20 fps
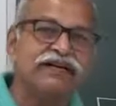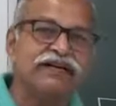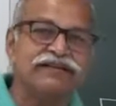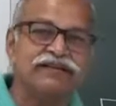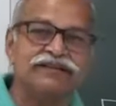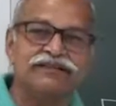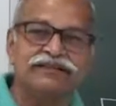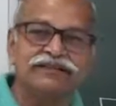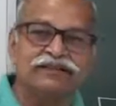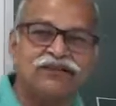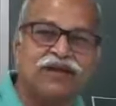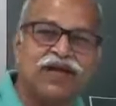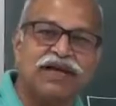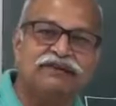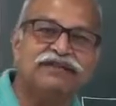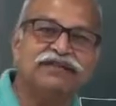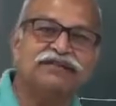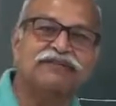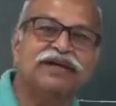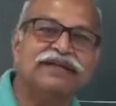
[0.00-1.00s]
and you
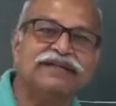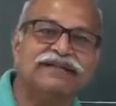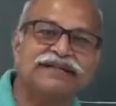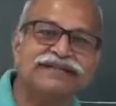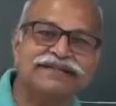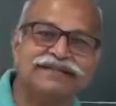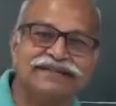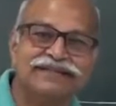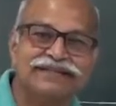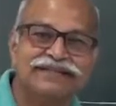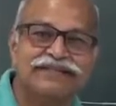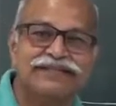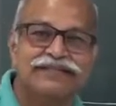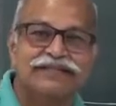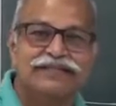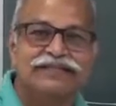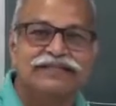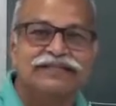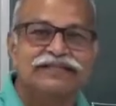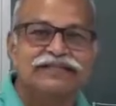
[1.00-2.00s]
have advantages
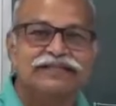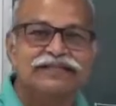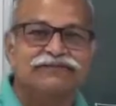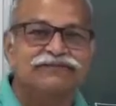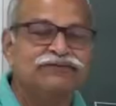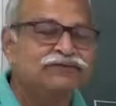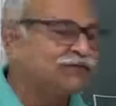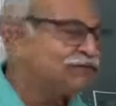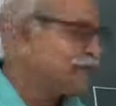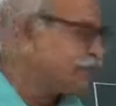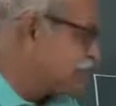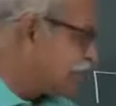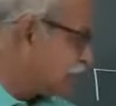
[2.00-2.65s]
for